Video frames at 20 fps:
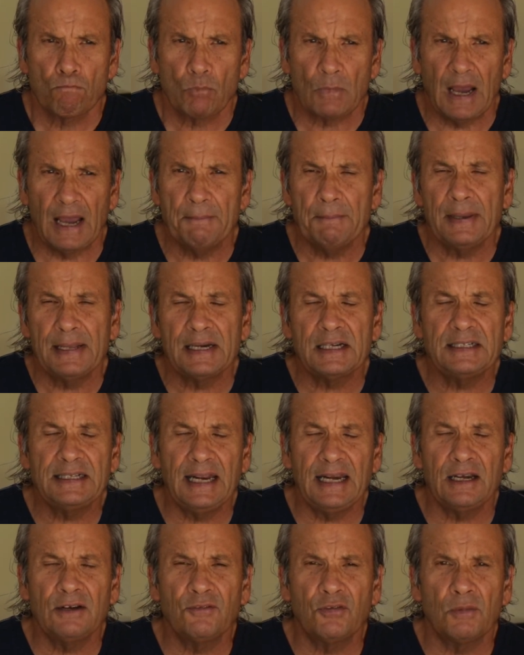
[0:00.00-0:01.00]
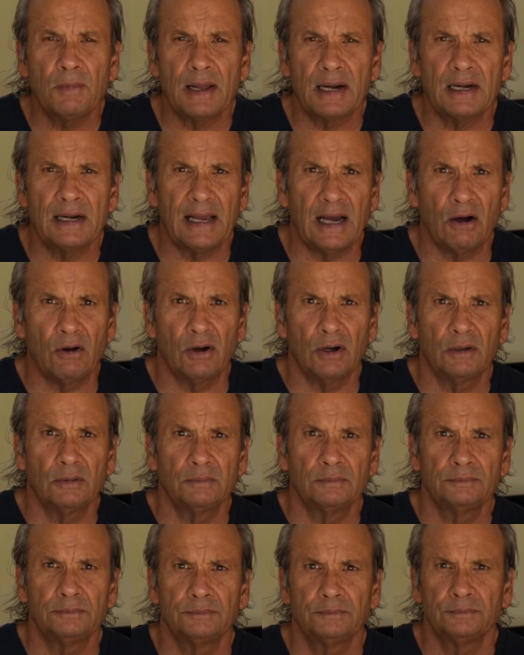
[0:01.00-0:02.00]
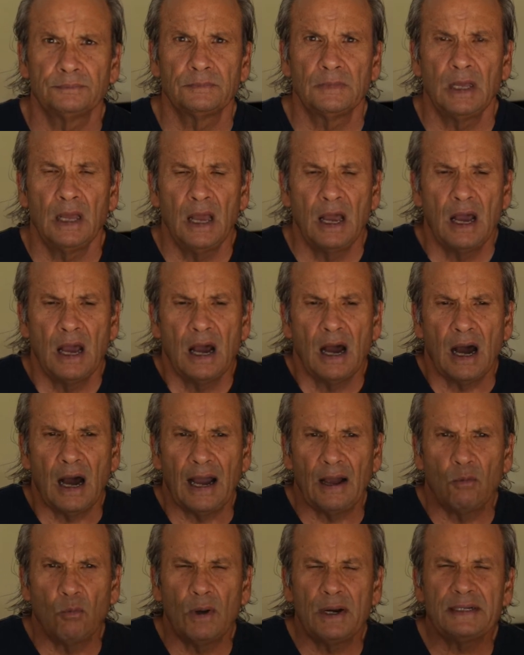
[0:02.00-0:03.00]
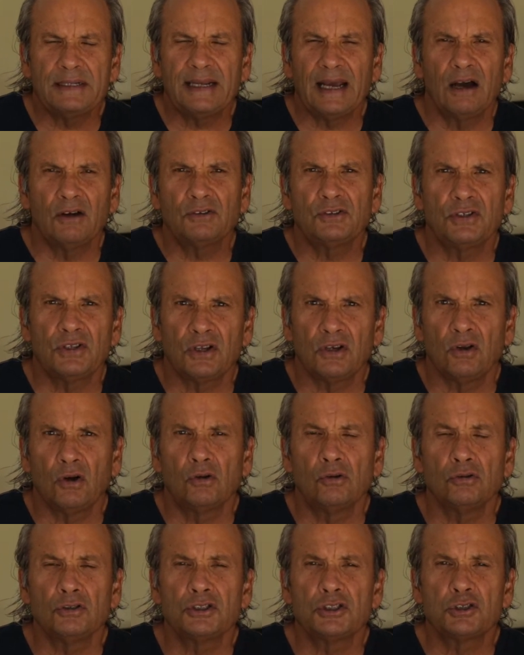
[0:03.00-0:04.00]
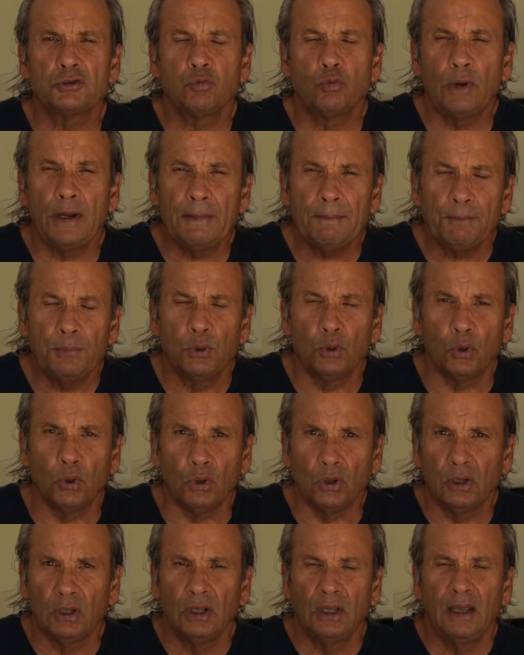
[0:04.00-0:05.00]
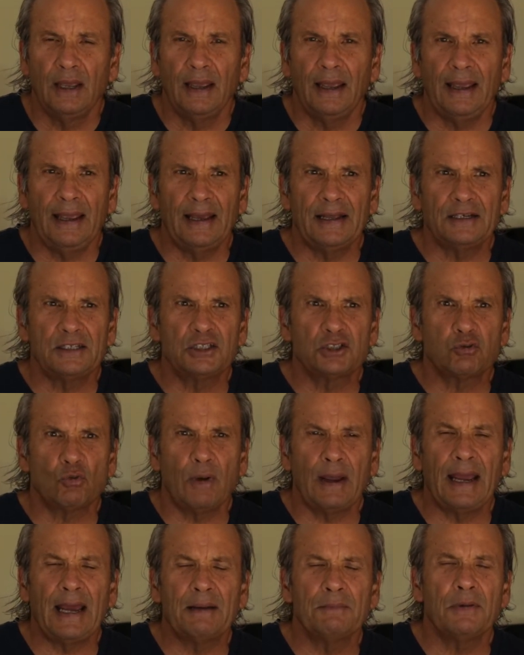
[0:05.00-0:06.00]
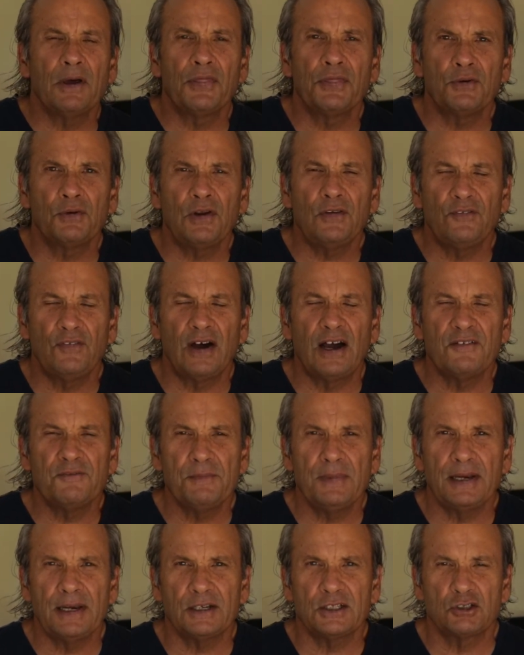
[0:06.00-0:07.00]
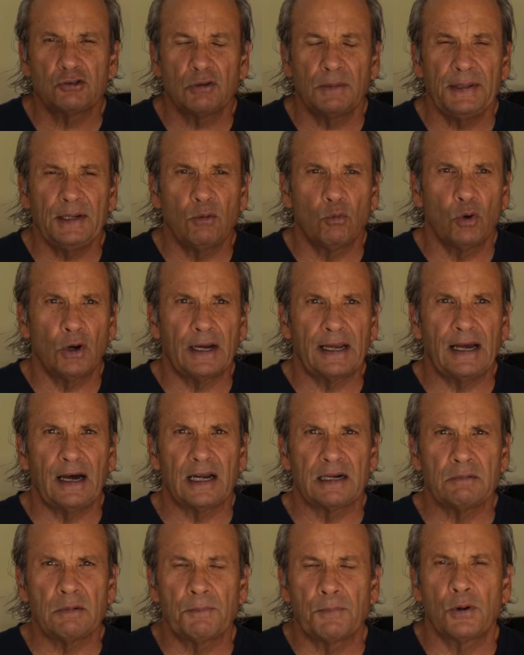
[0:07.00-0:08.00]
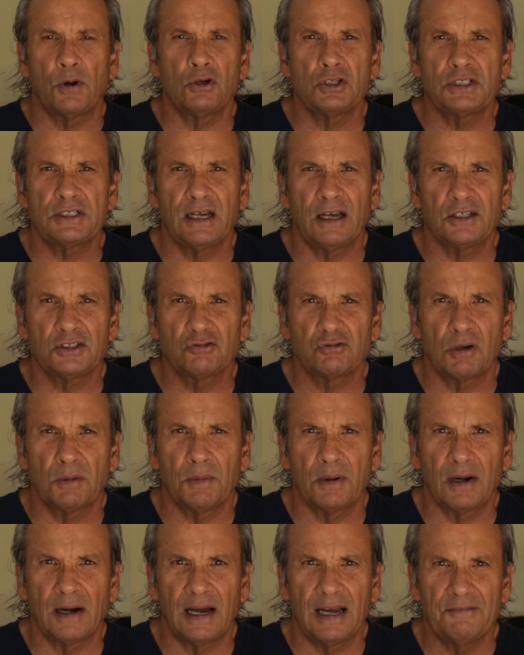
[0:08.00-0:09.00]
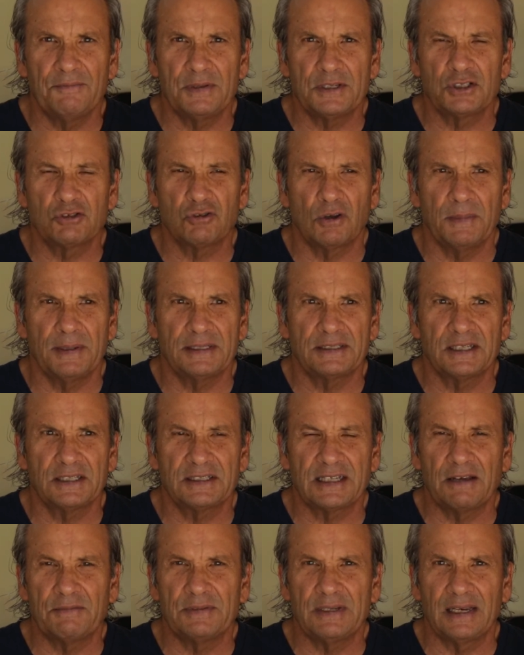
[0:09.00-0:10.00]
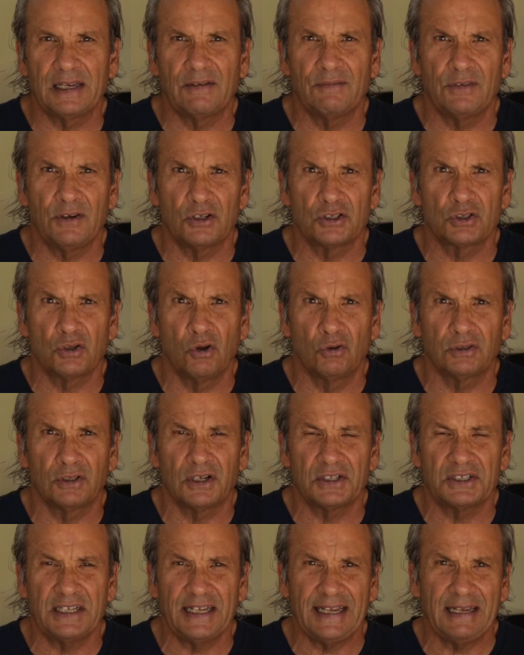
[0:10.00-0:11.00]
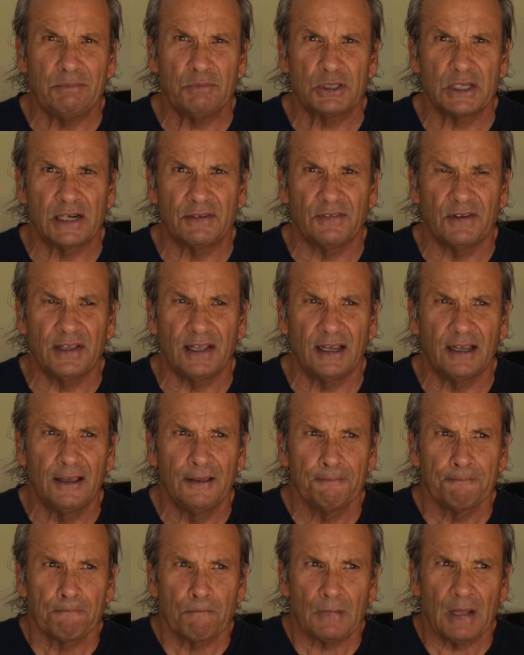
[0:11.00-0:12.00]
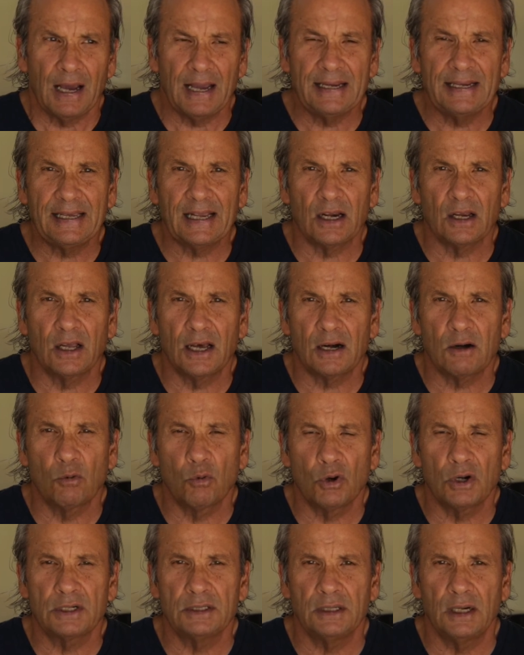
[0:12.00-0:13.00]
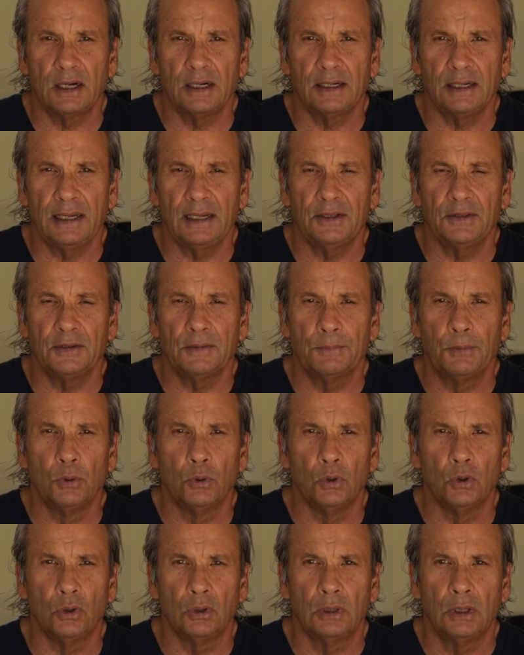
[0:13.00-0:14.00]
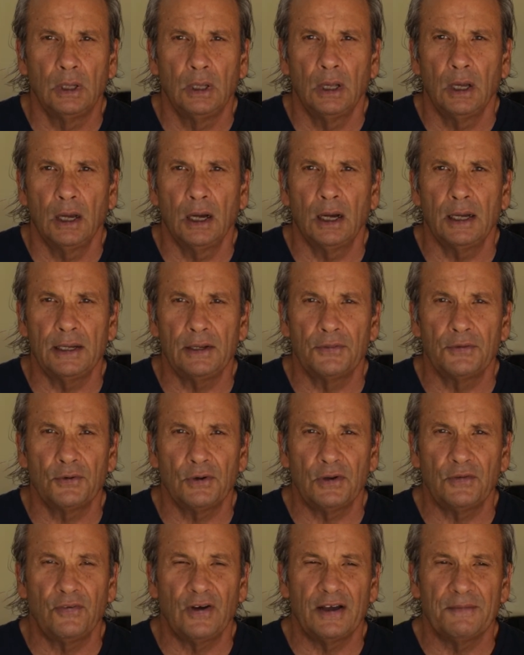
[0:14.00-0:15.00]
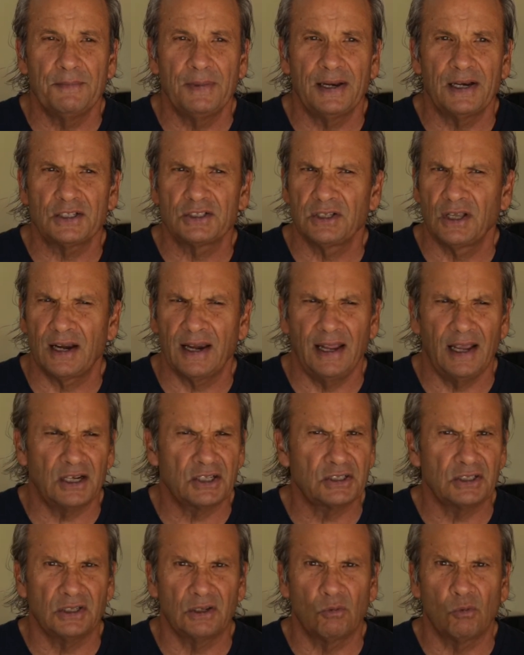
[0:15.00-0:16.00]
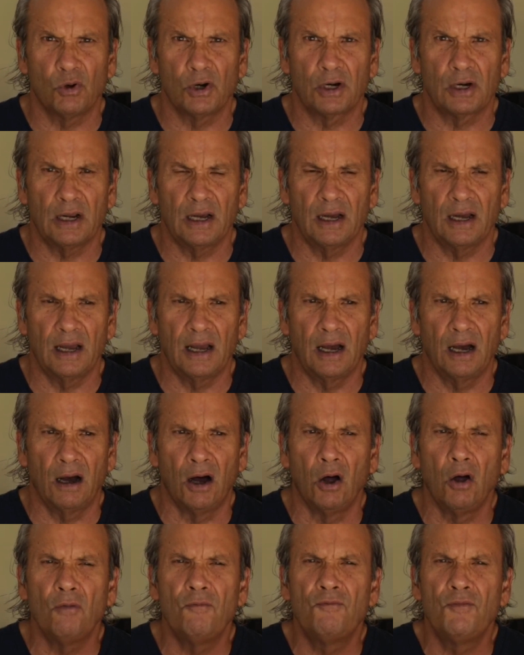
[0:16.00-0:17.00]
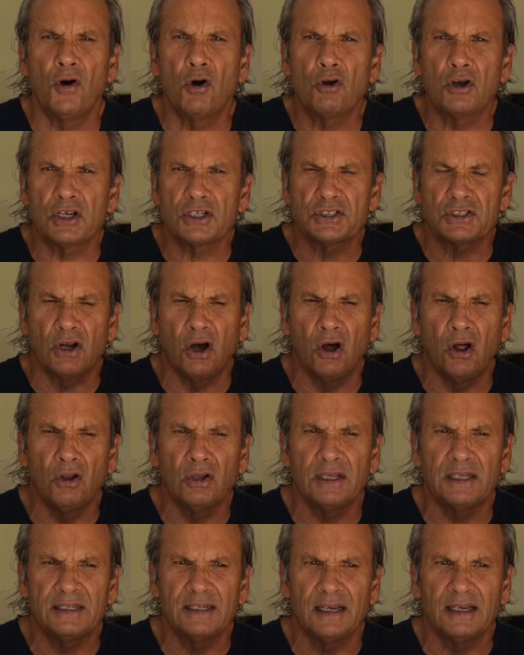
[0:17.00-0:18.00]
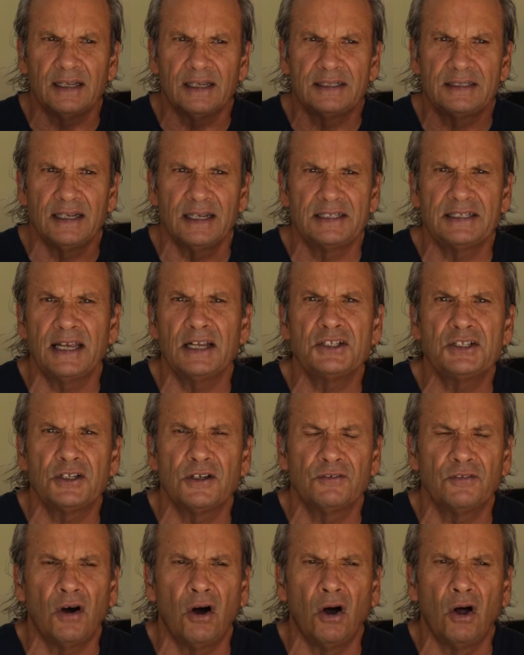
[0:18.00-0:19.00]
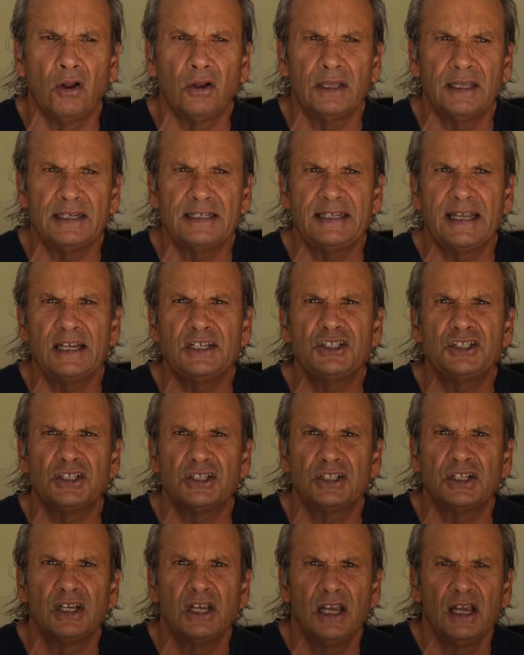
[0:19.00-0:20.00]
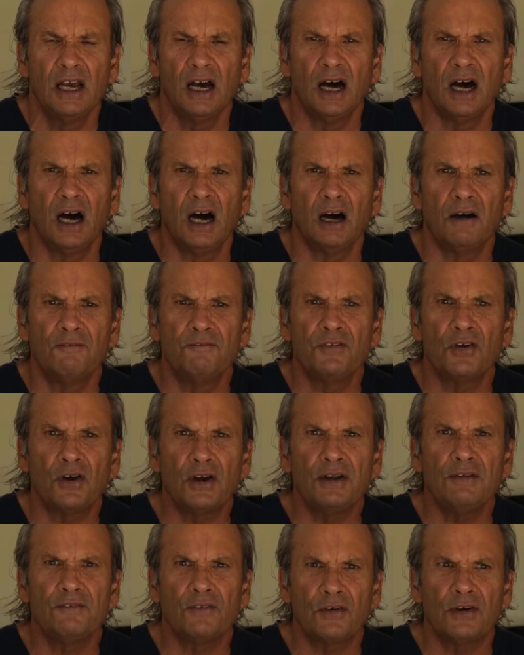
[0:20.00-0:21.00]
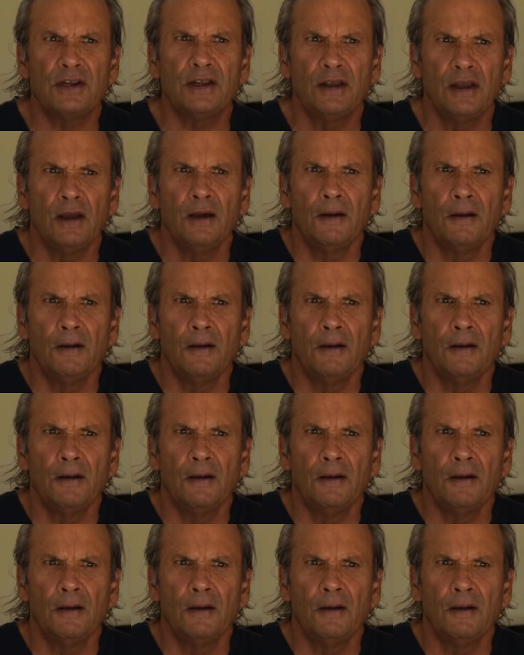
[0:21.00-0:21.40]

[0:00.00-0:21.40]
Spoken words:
I meditated for about an hour. I went down to the local swim pool and swam a 35-minute swimming workout. I'm a pro-style swimmer. I've been swimming since I've been 11 years old on teams and everything. I can get a lot of work done in the pool in 35 minutes. A lot of excellent work, all focused, all attentive, all intentioned, very, very